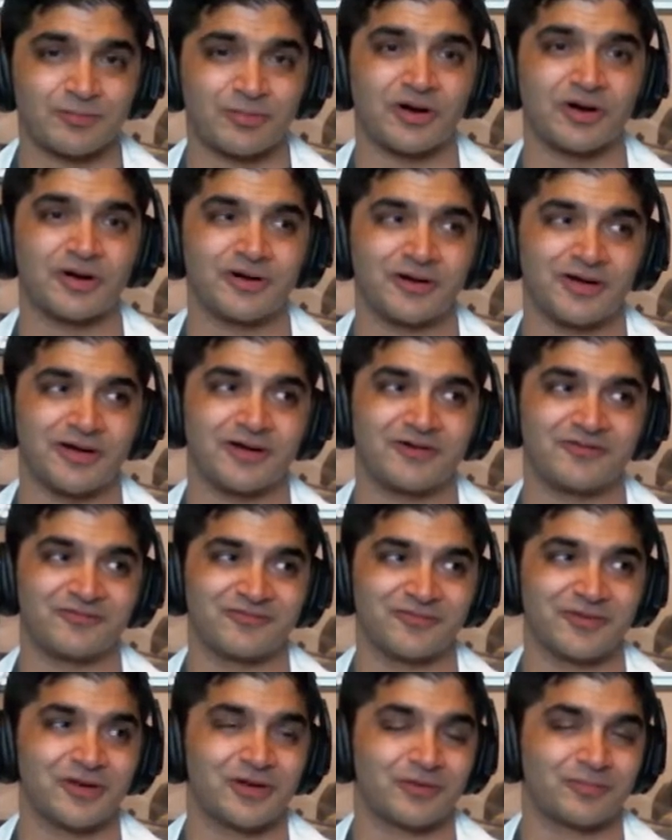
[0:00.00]
part
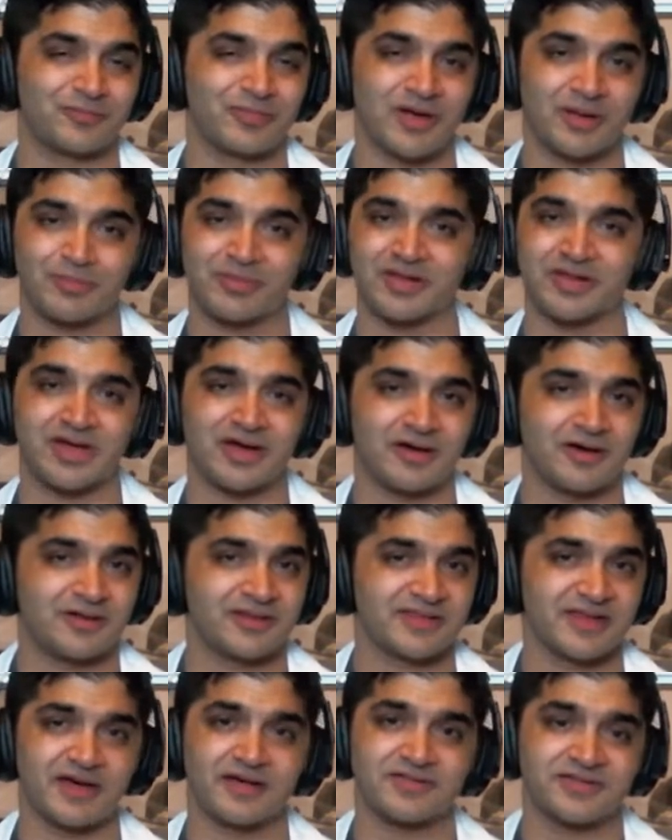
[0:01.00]
of public
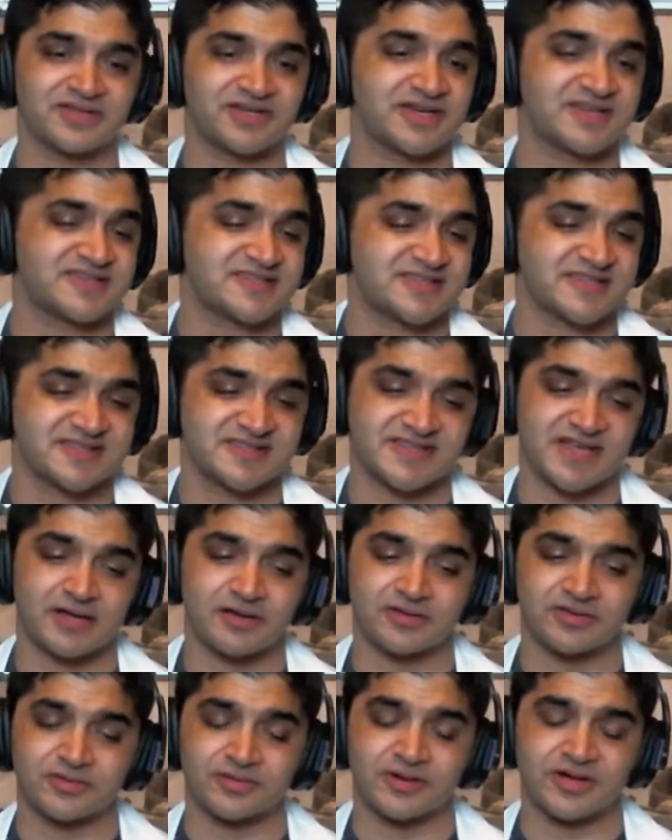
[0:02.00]
health, health justice,
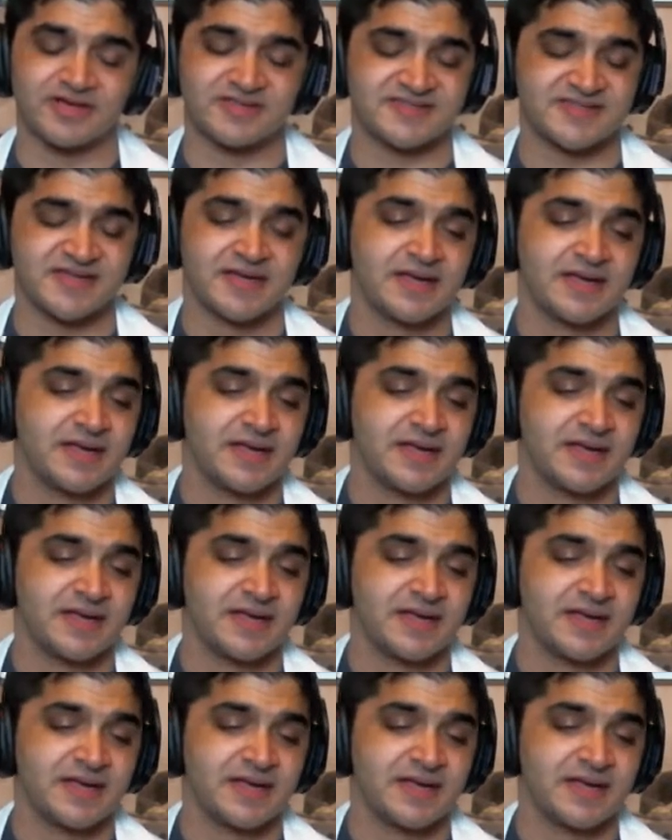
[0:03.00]
health rights,